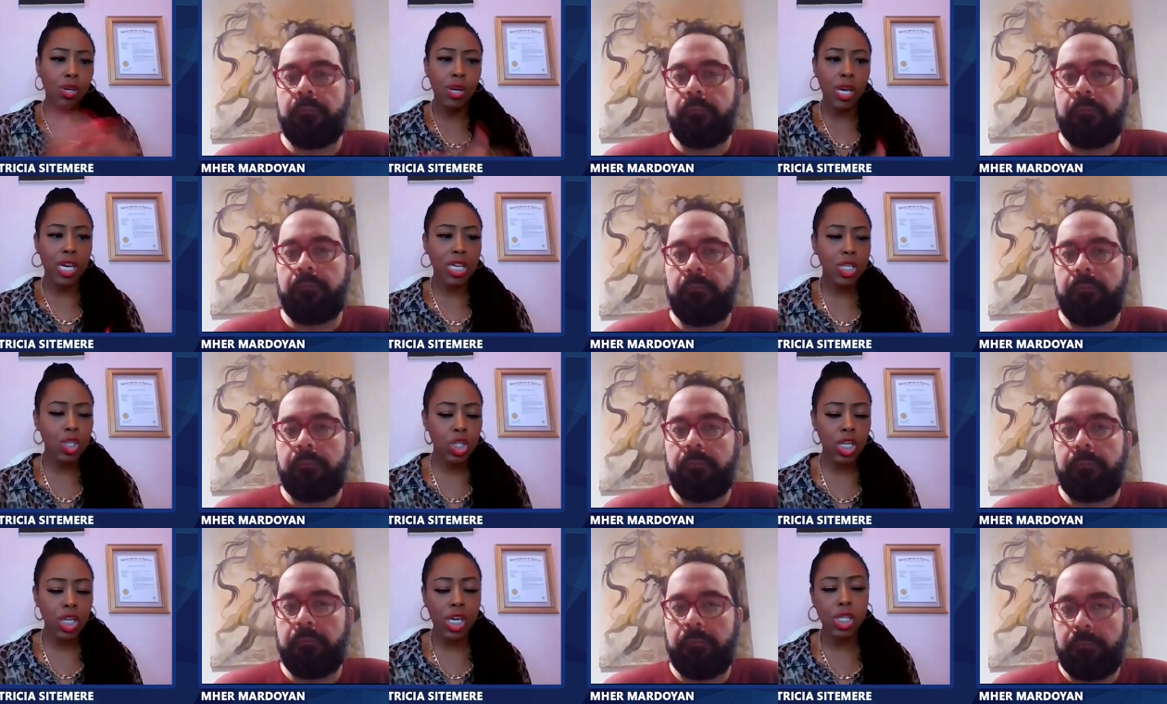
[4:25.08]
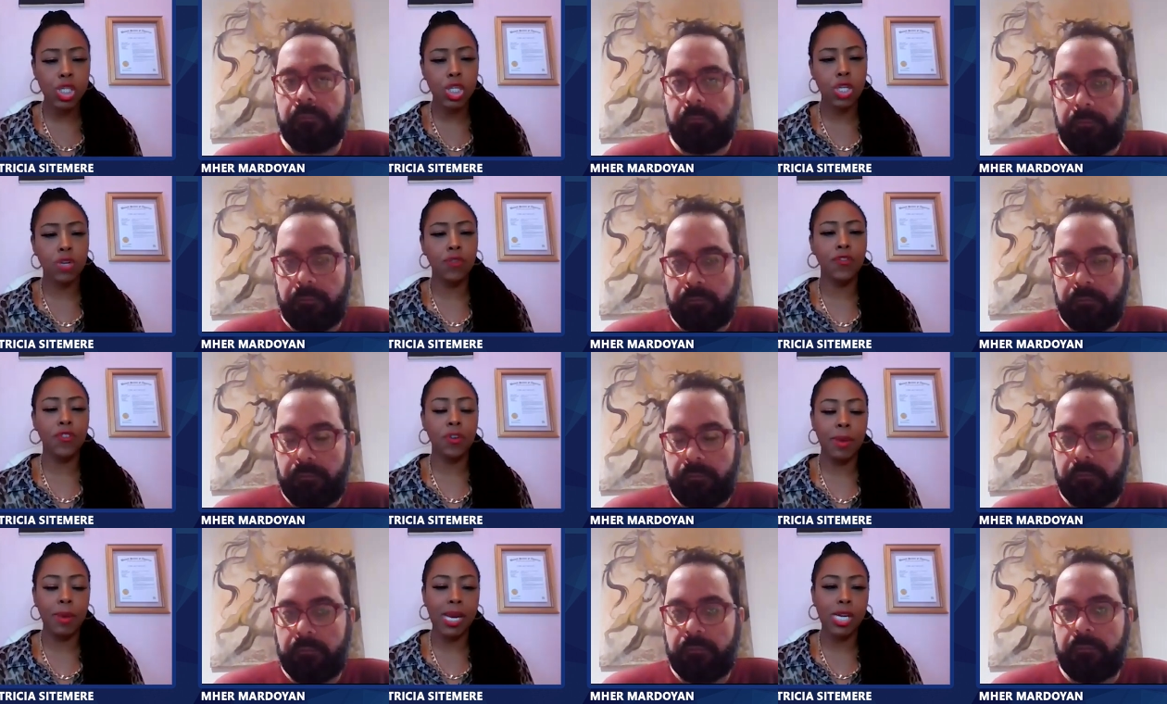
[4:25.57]
Speaker 1: You exchange
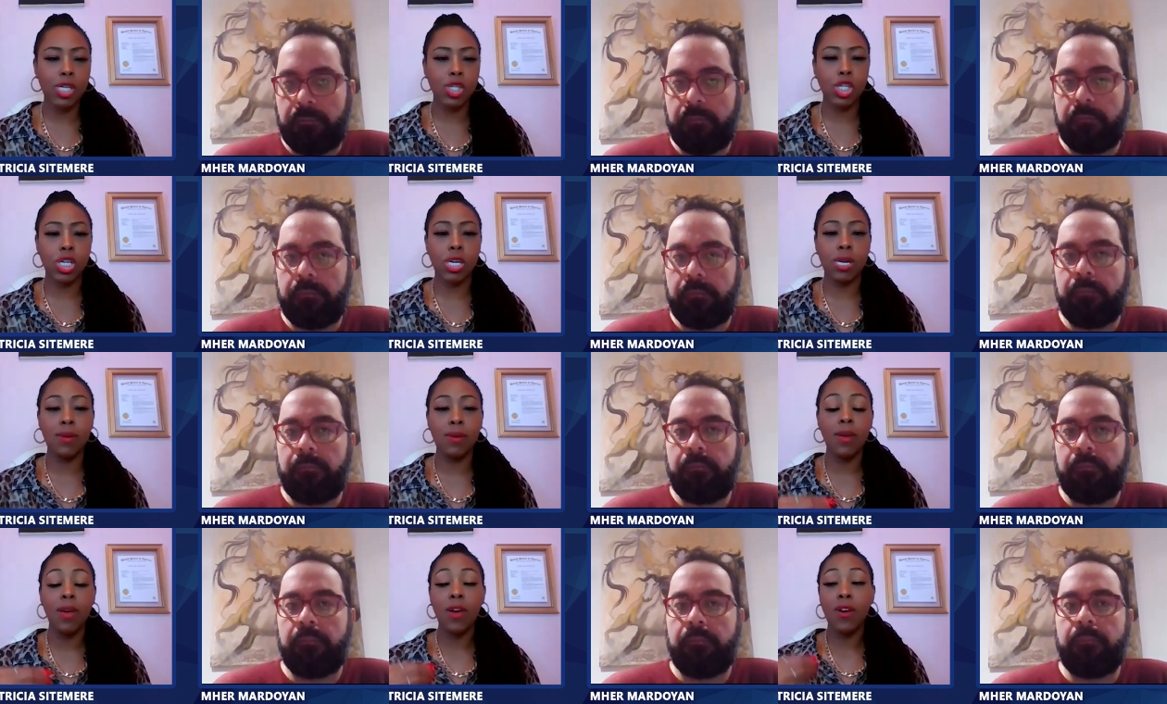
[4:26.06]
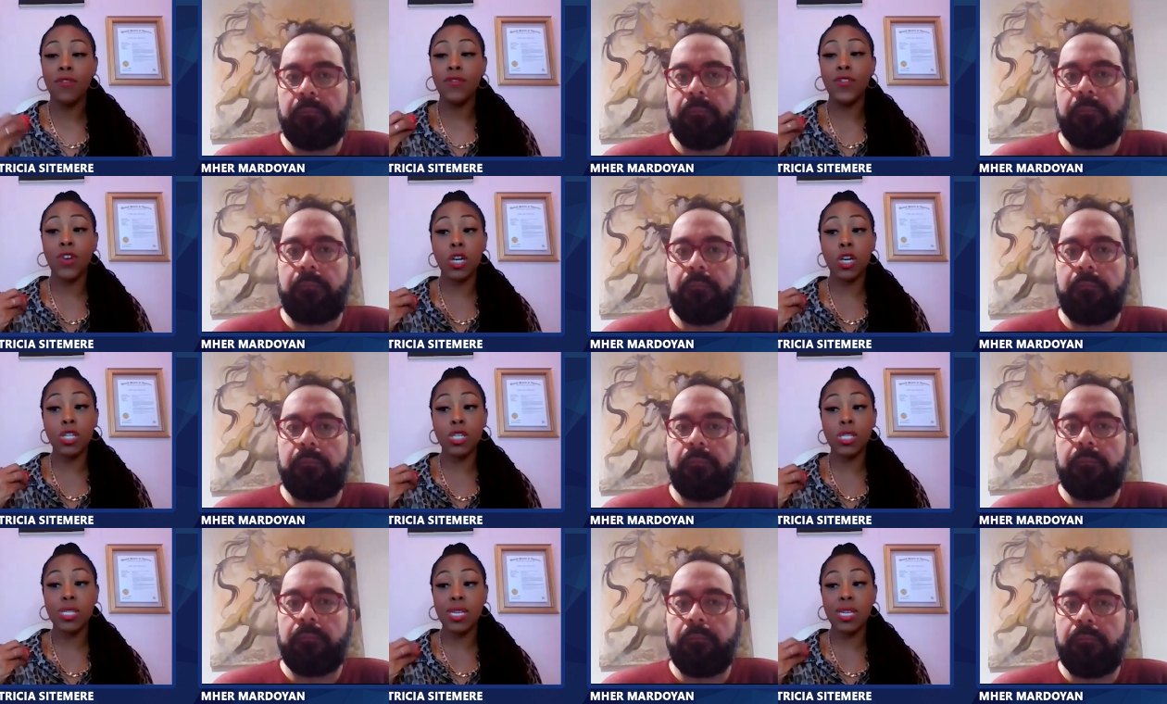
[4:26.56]
information
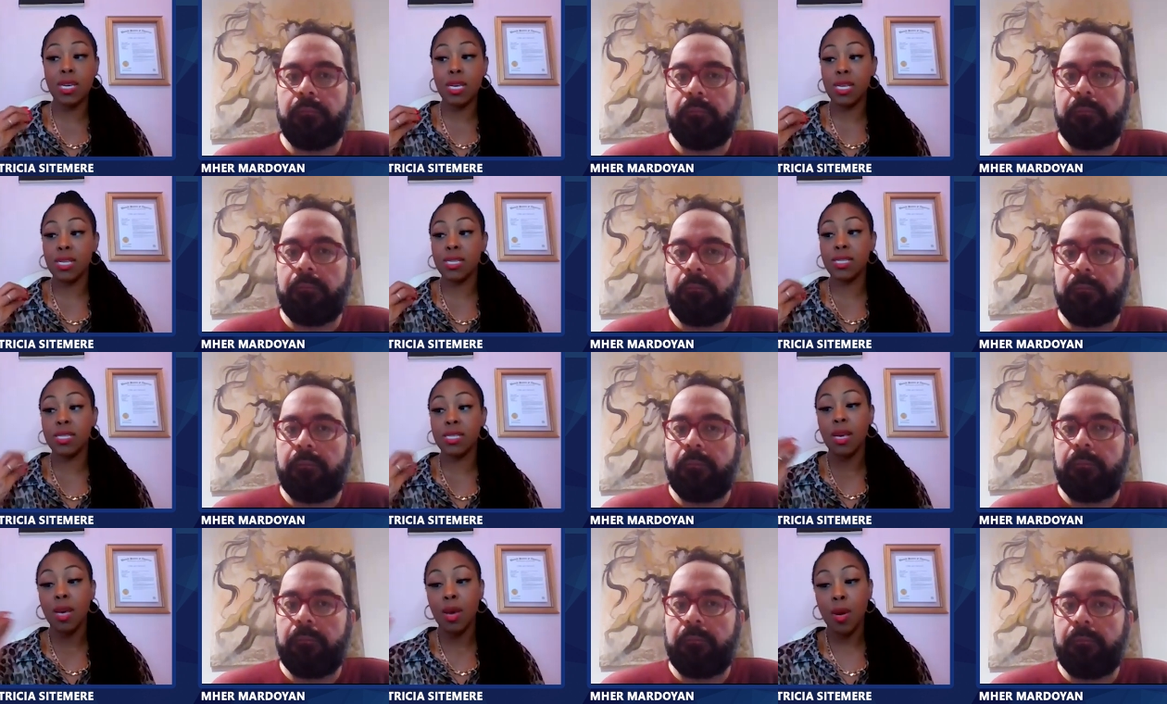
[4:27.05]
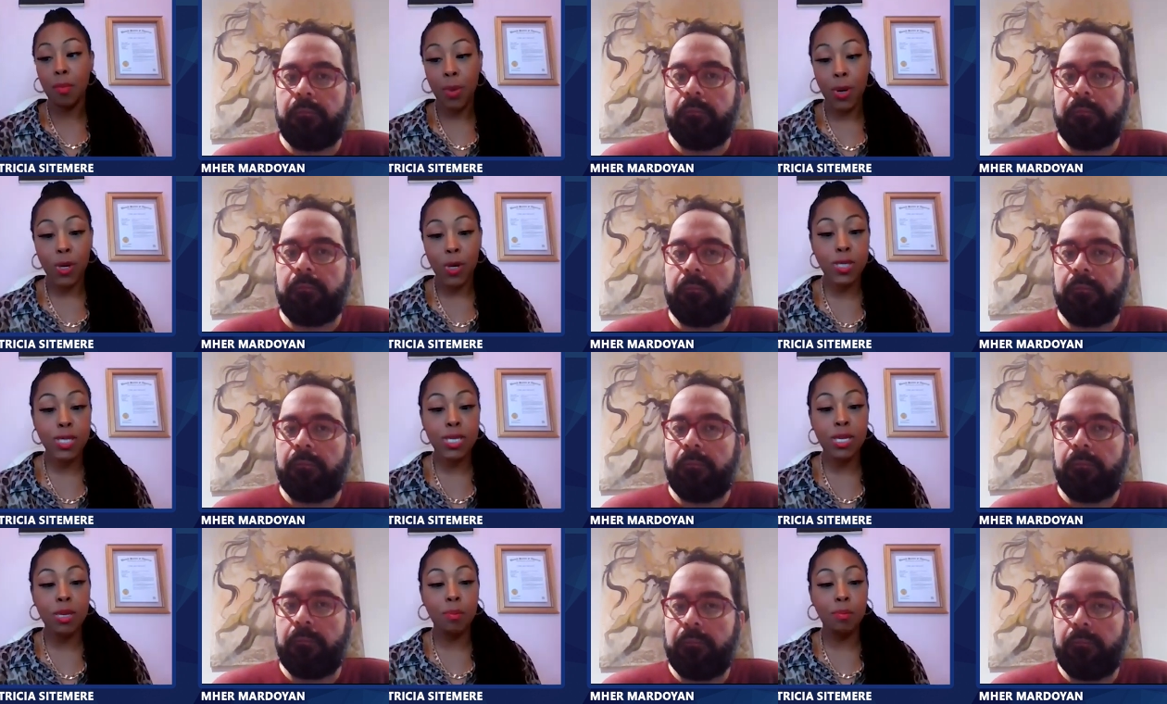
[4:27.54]
versus
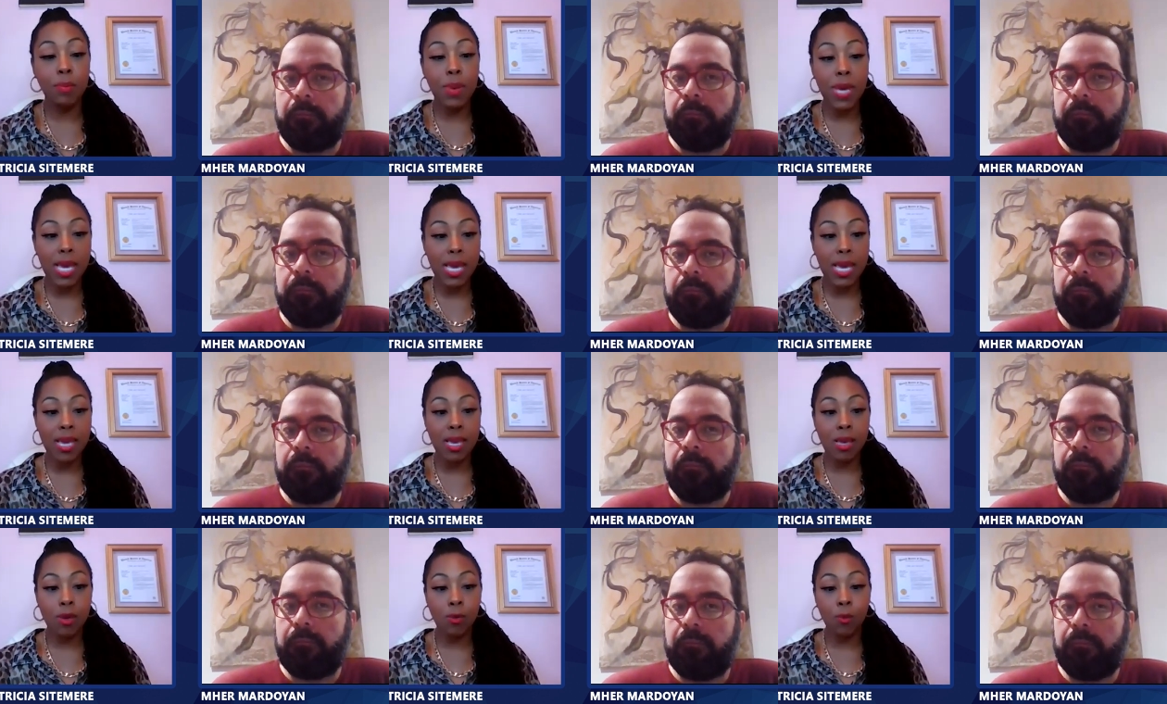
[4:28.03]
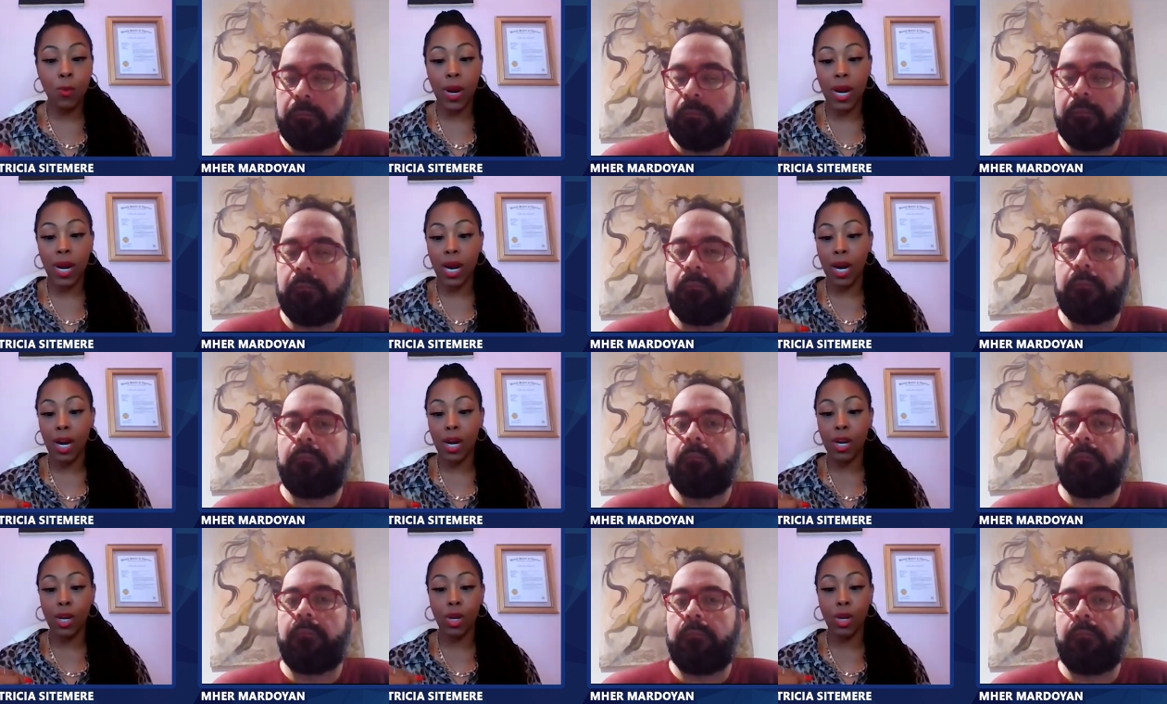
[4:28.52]
person B where,